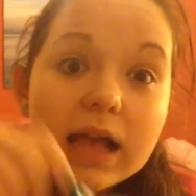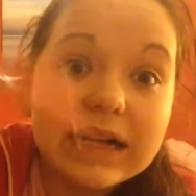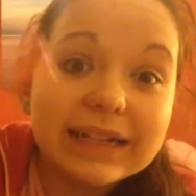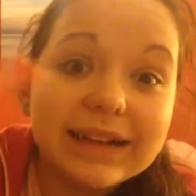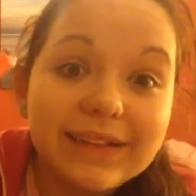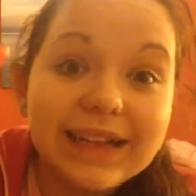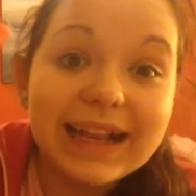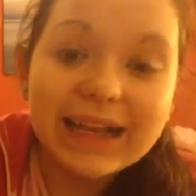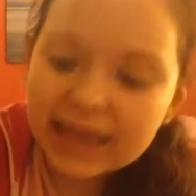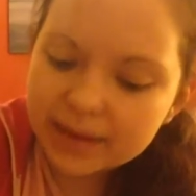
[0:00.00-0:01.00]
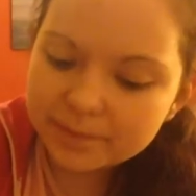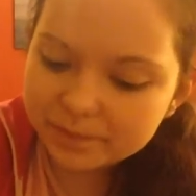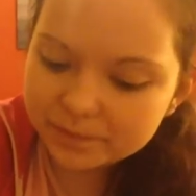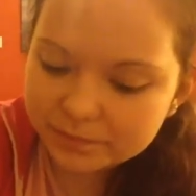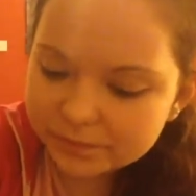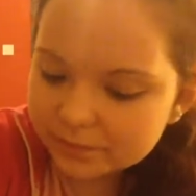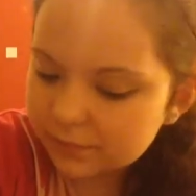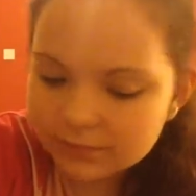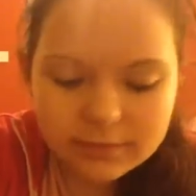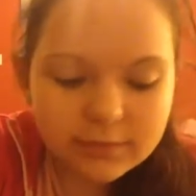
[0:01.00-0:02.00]
And I really like it.
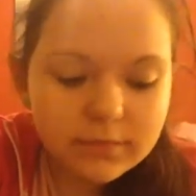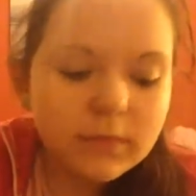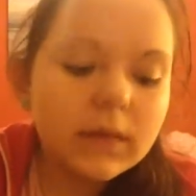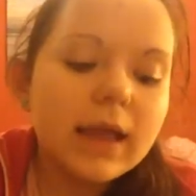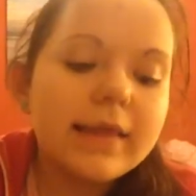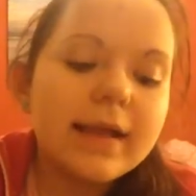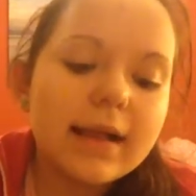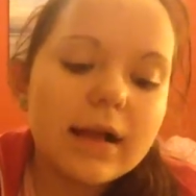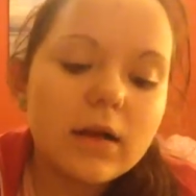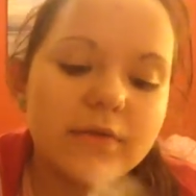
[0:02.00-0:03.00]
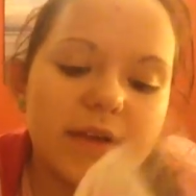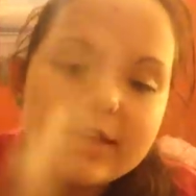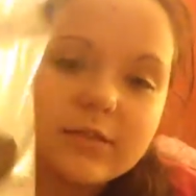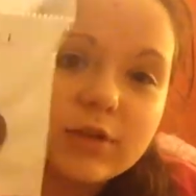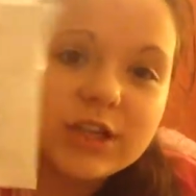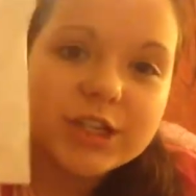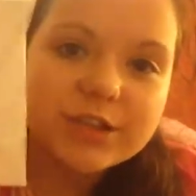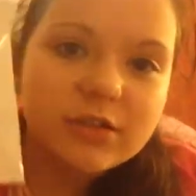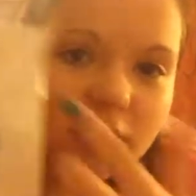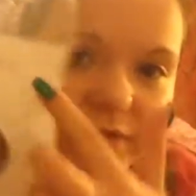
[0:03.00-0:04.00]
And then I got this, which
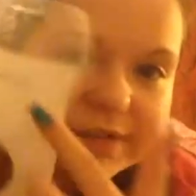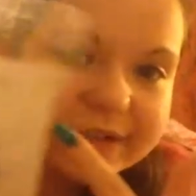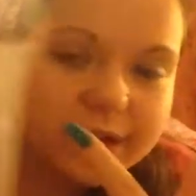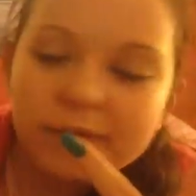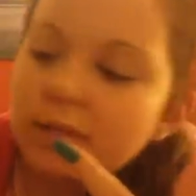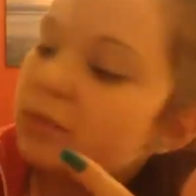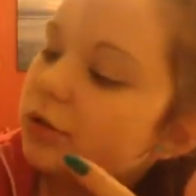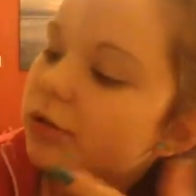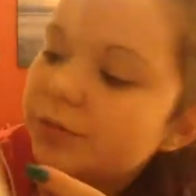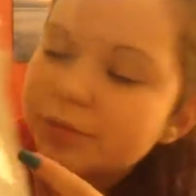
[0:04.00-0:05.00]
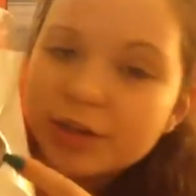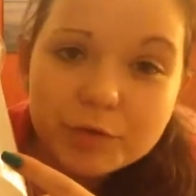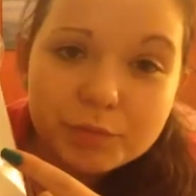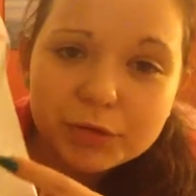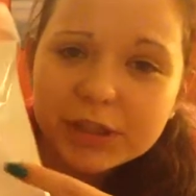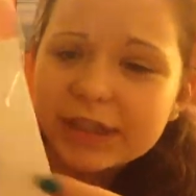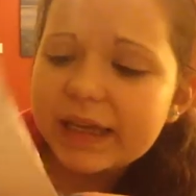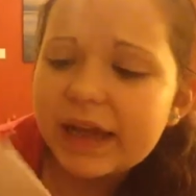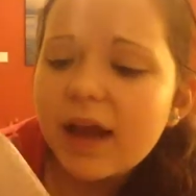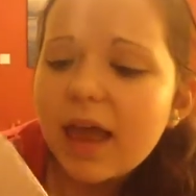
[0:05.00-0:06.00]
is not obviously not Rimmel London, but they just put it in
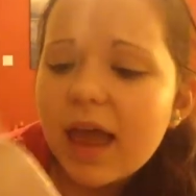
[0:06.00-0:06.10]
here.